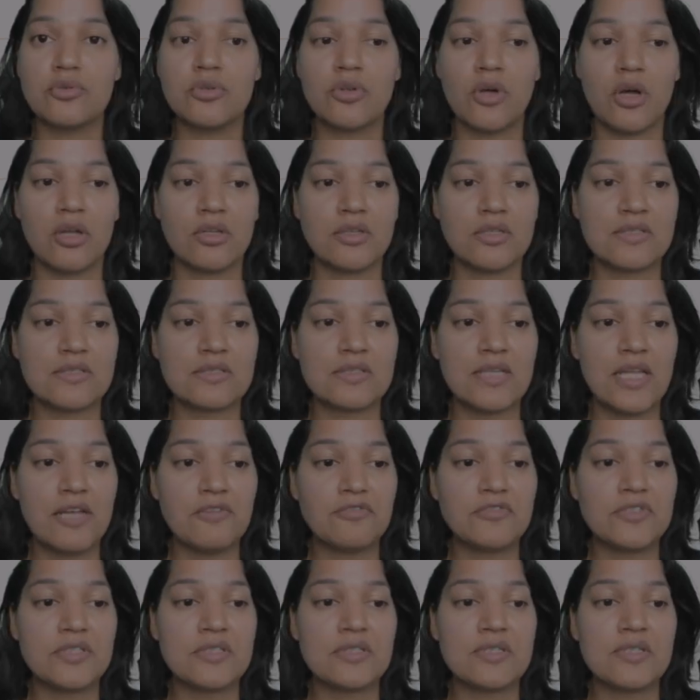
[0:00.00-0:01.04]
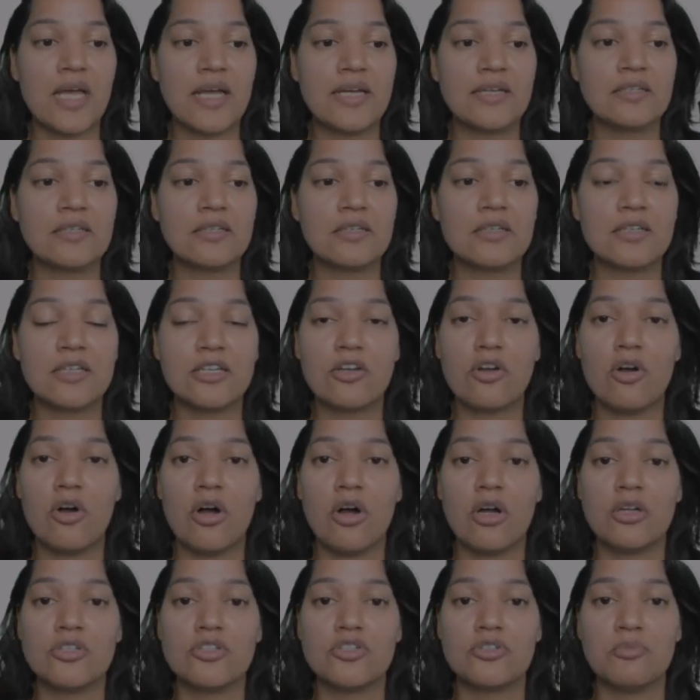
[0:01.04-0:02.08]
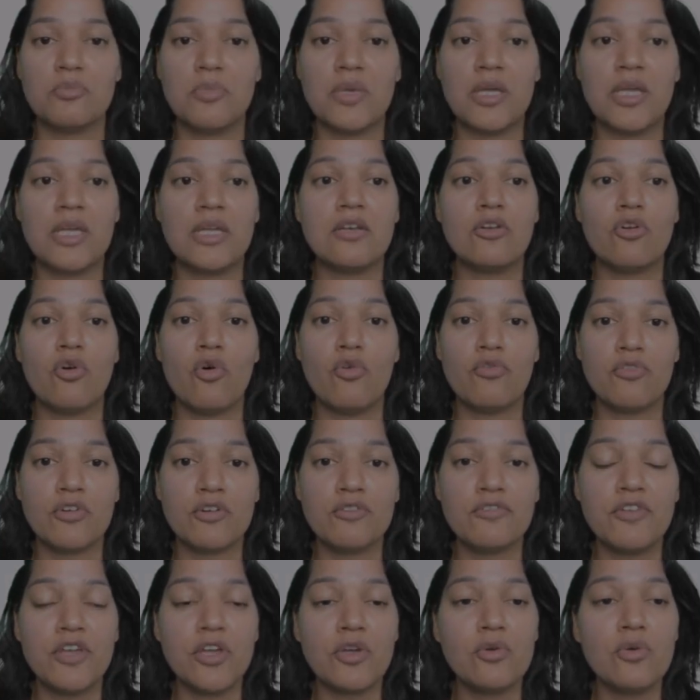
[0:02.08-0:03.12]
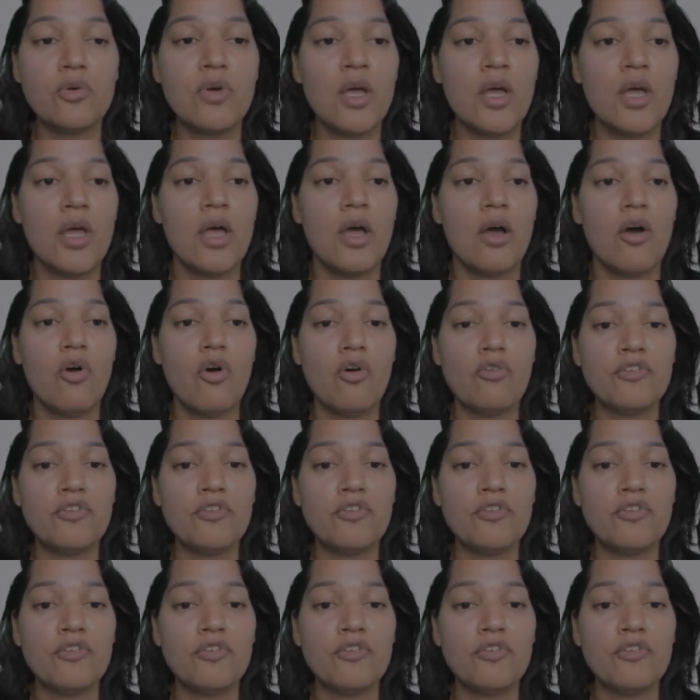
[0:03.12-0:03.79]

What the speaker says: on this left hand side, click on domain overview, over